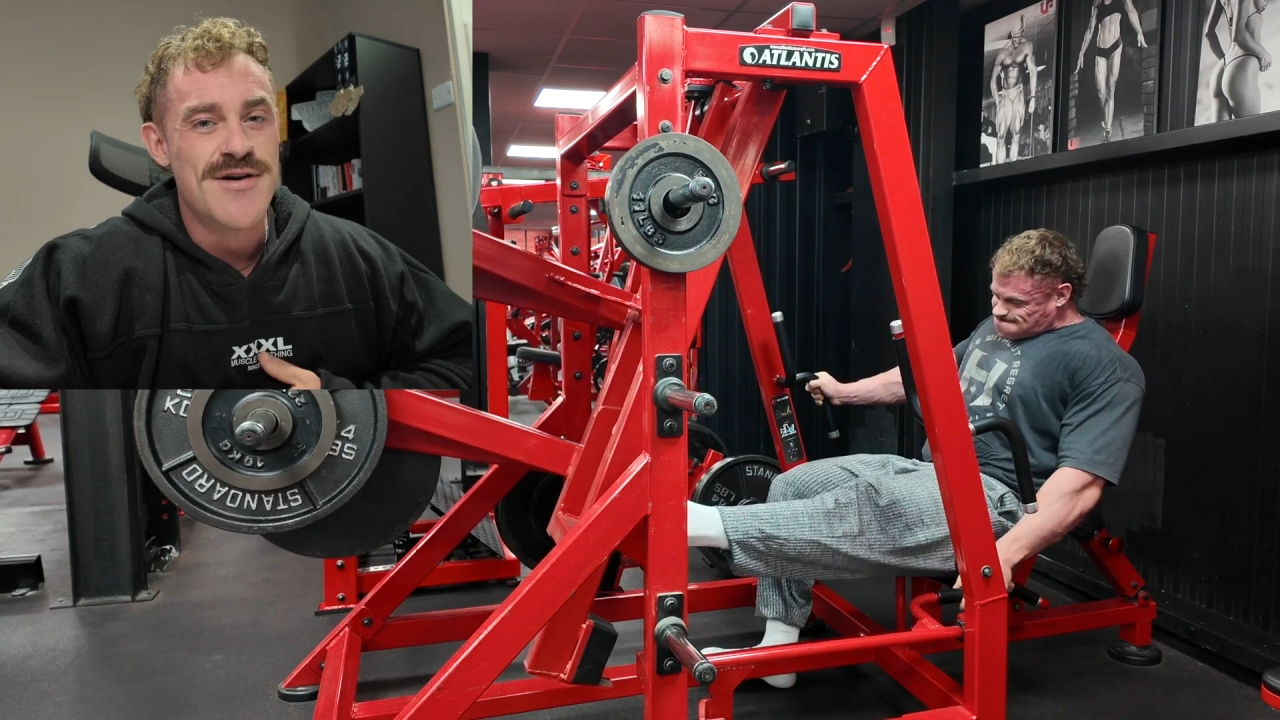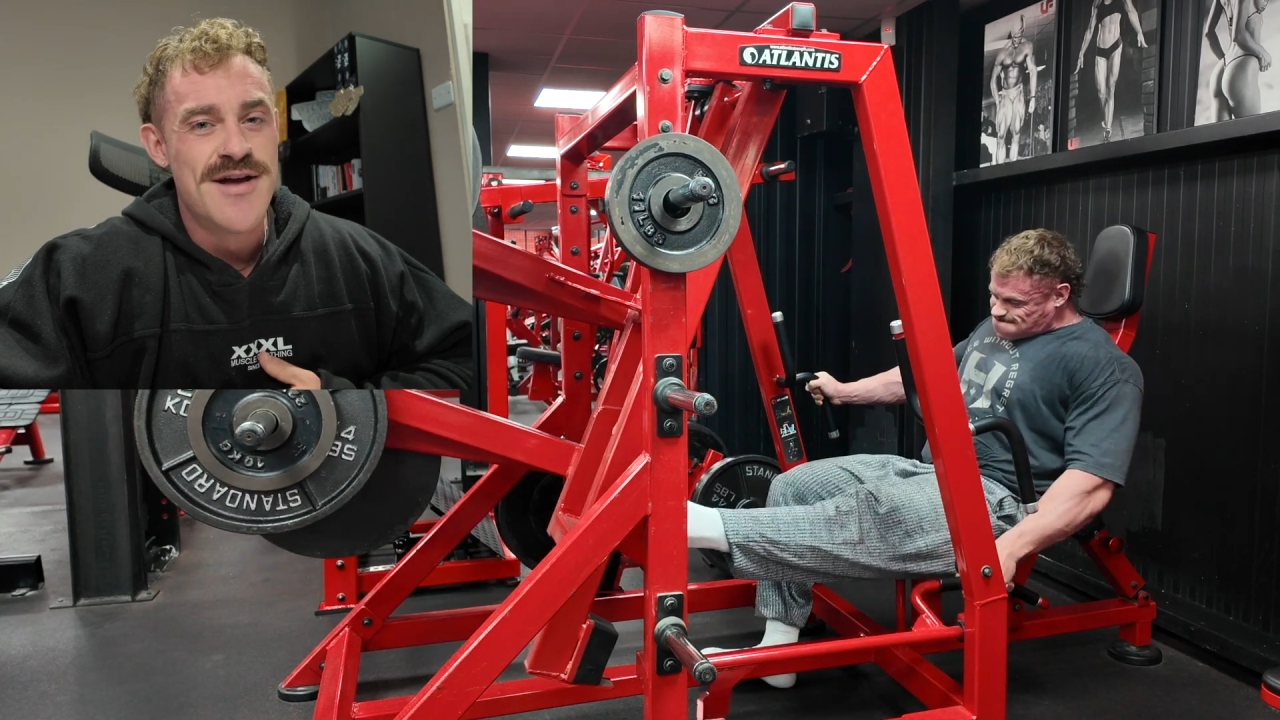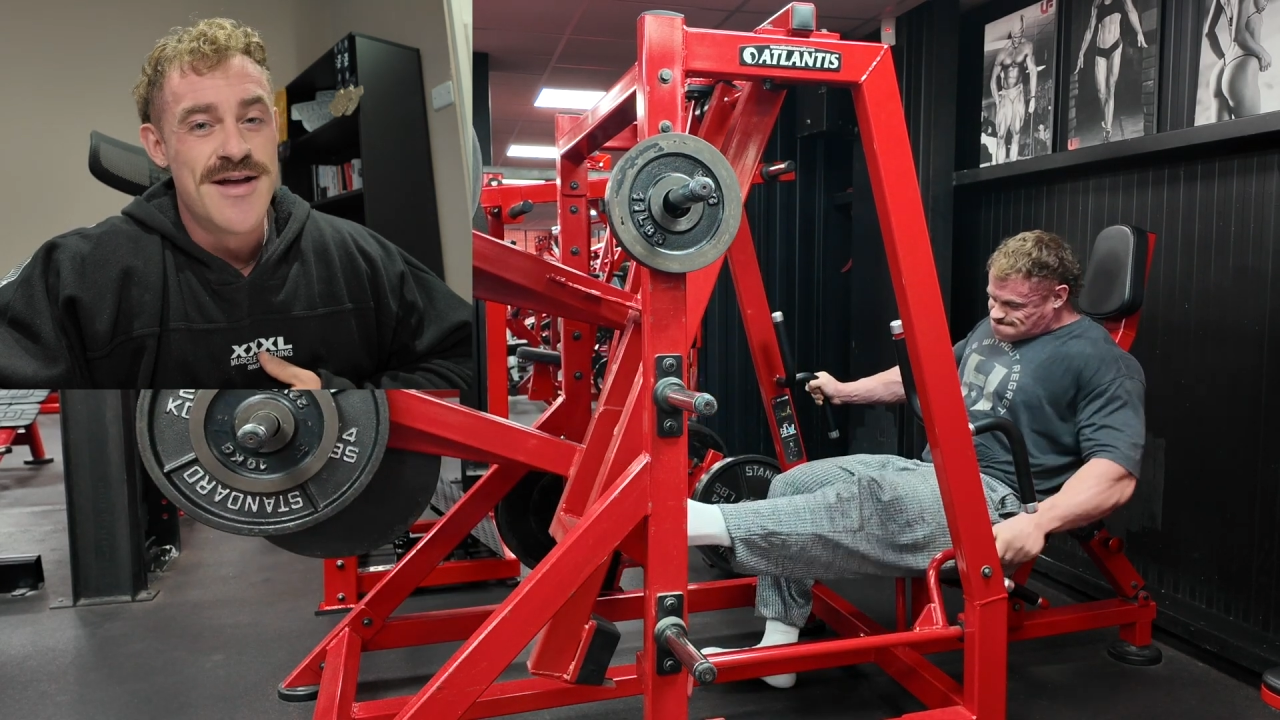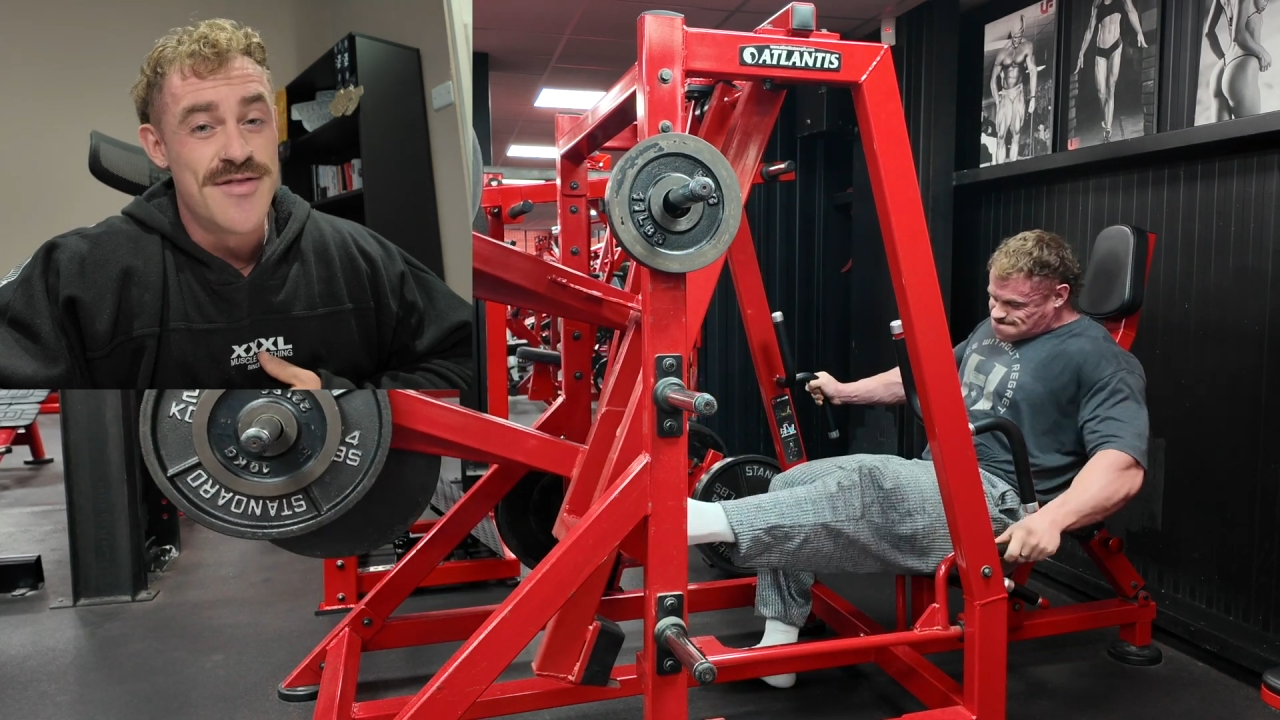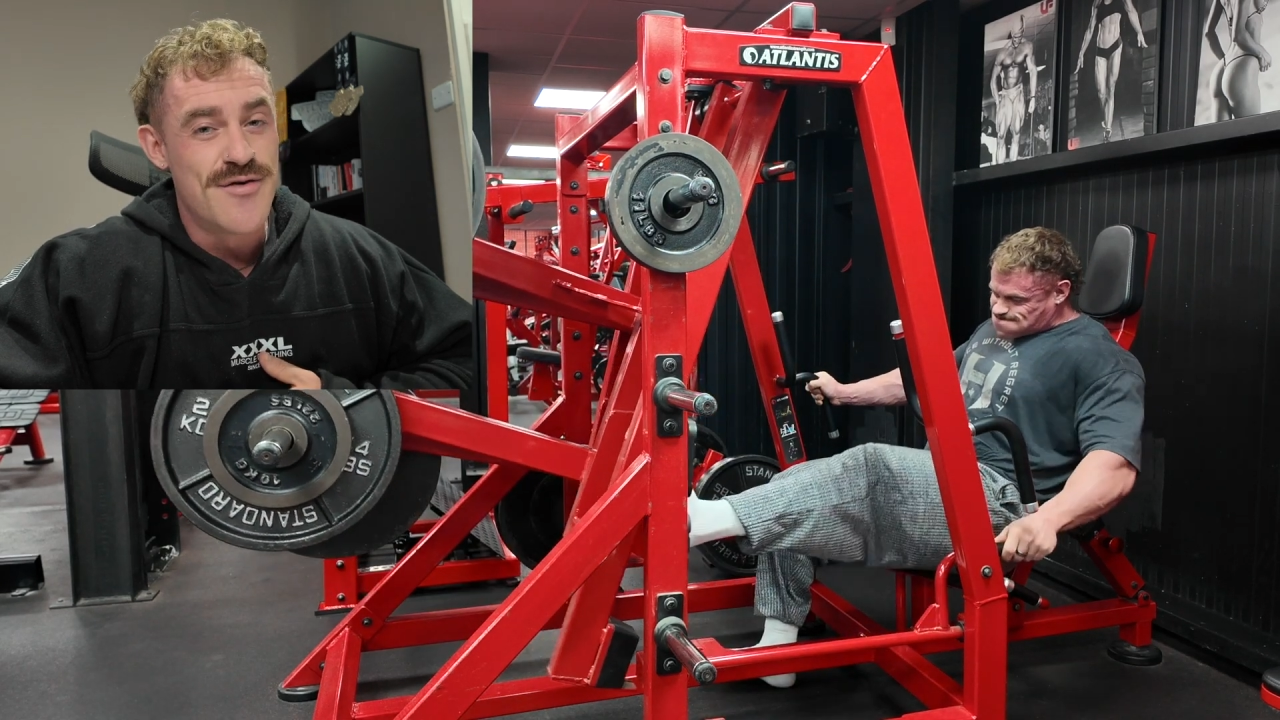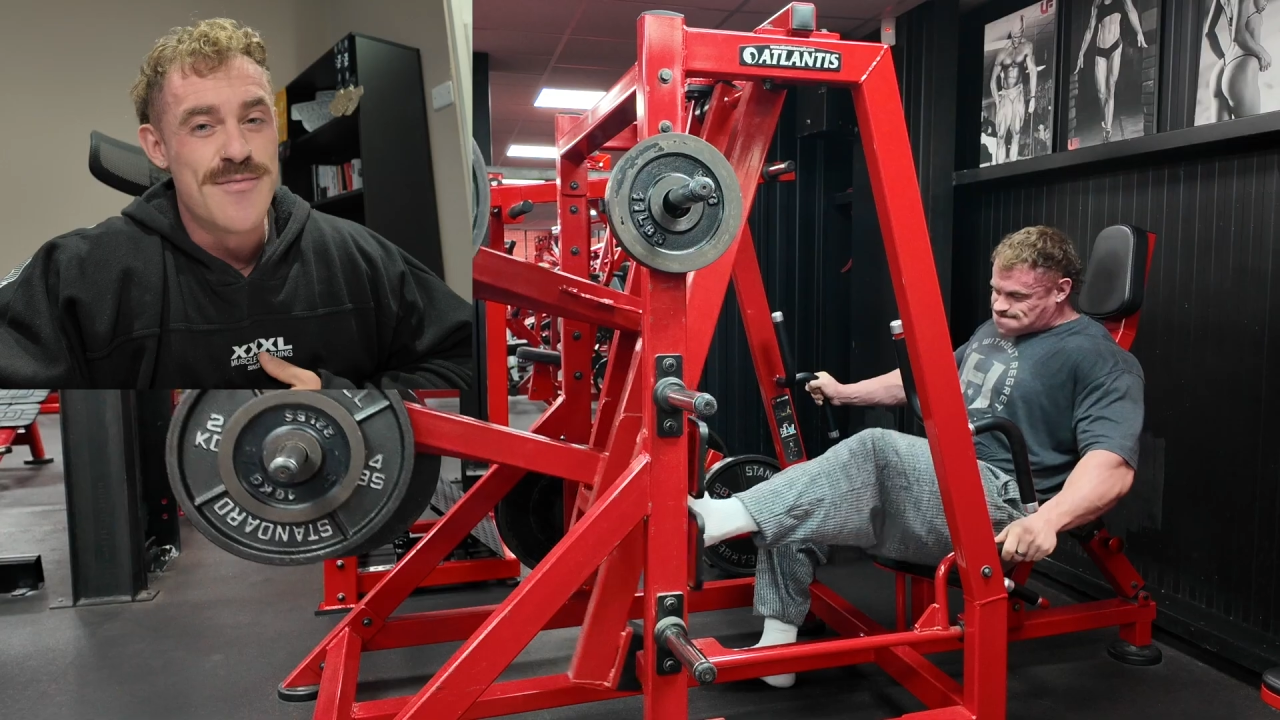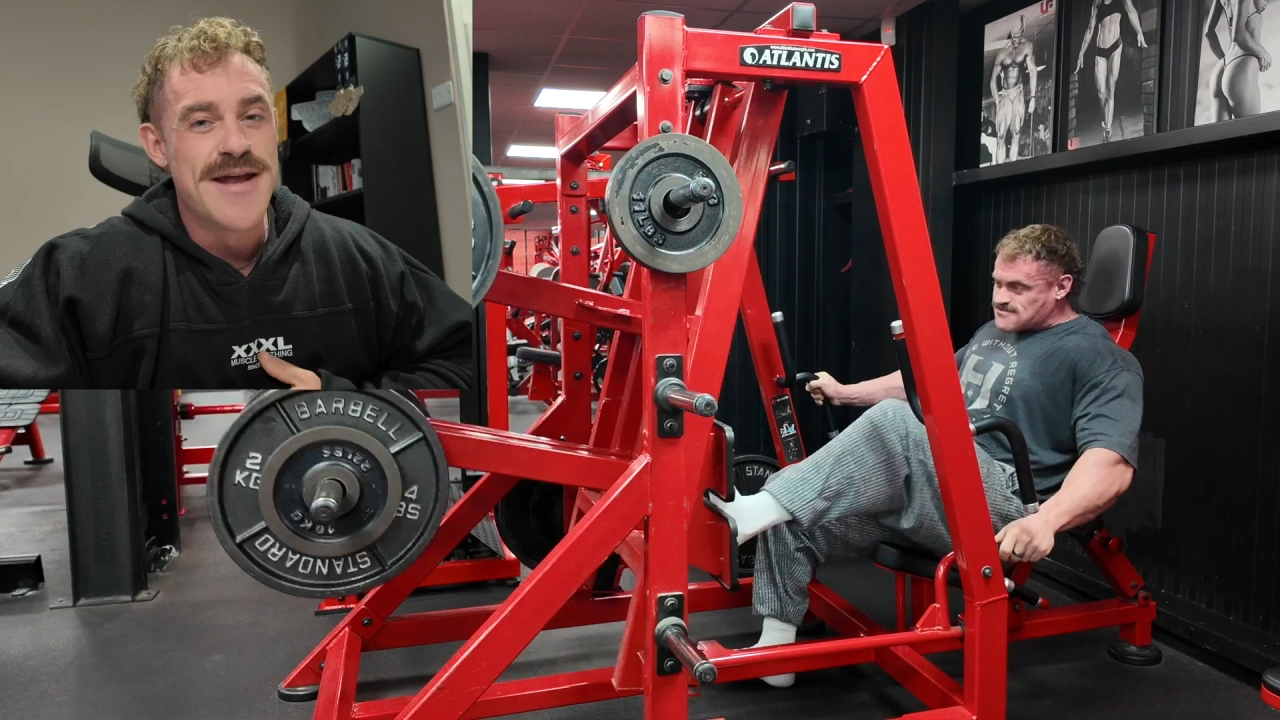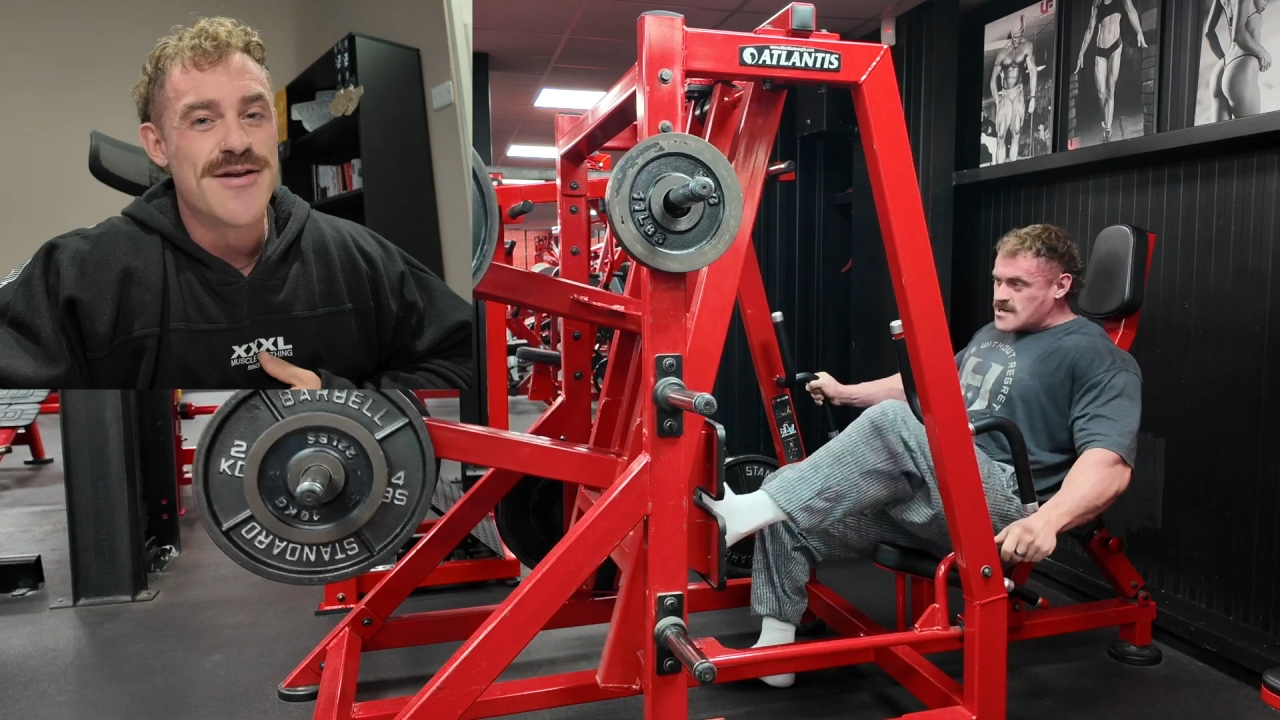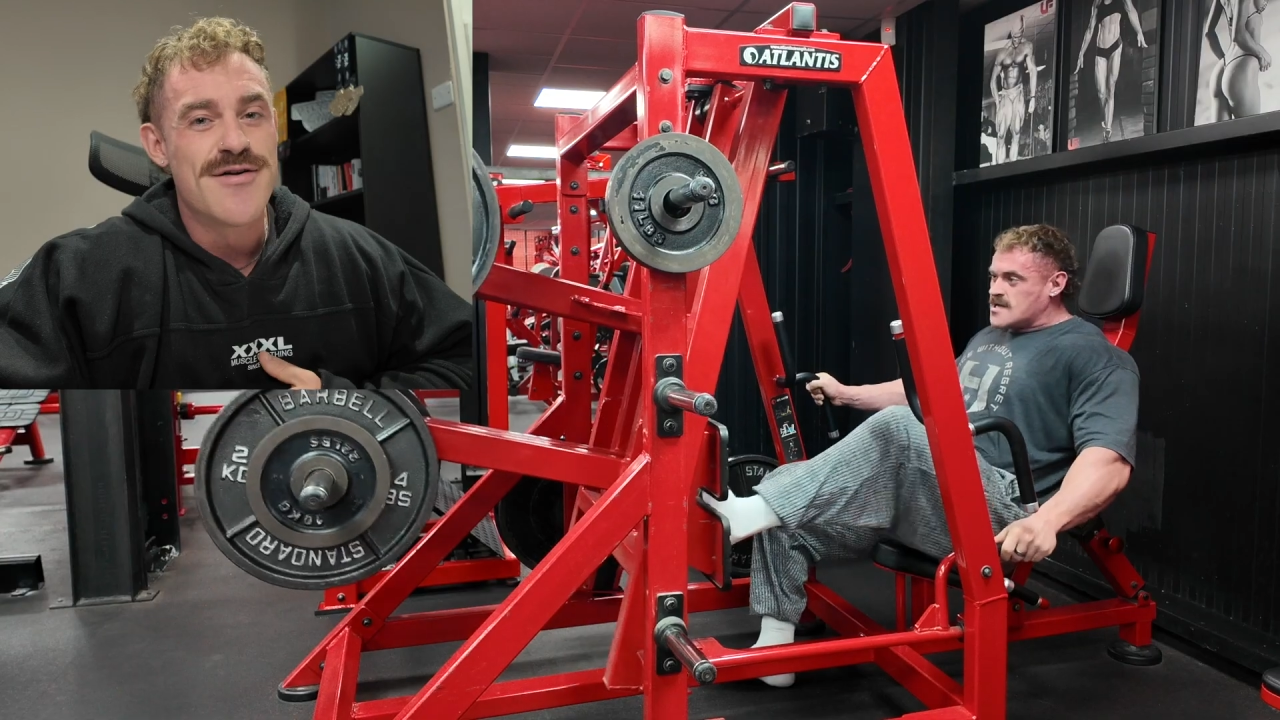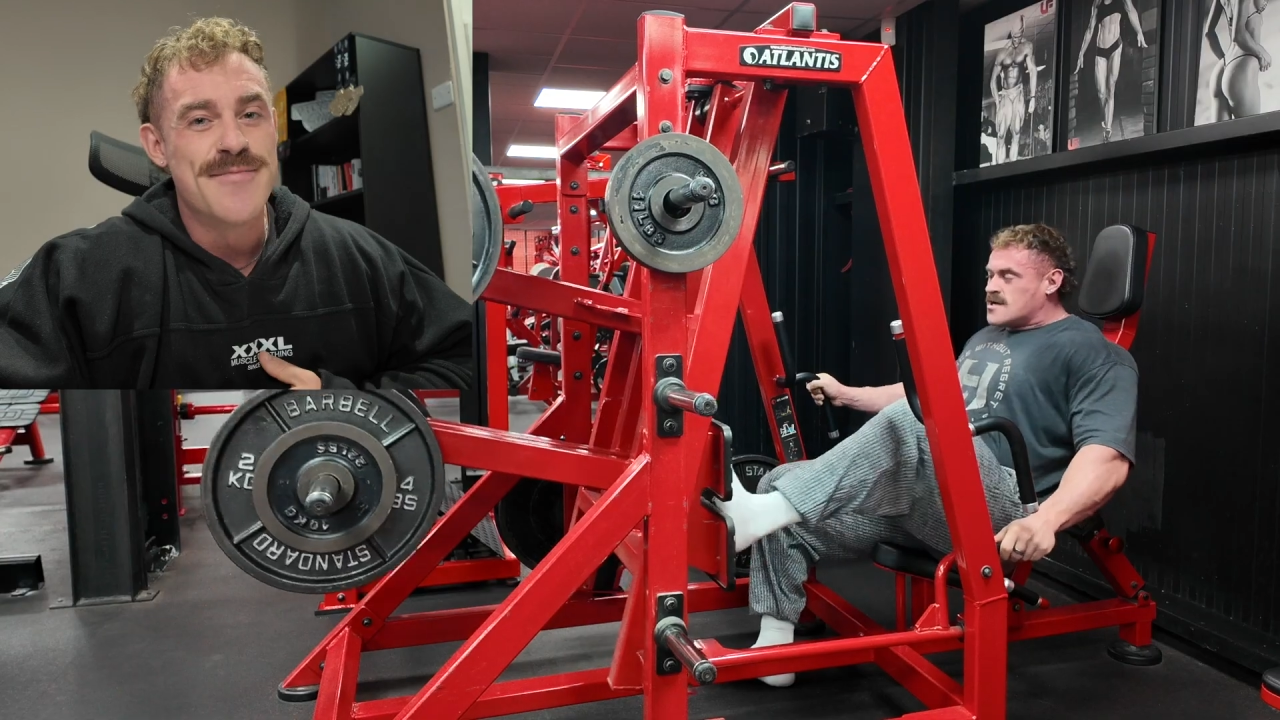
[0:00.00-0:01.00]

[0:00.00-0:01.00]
and the remainder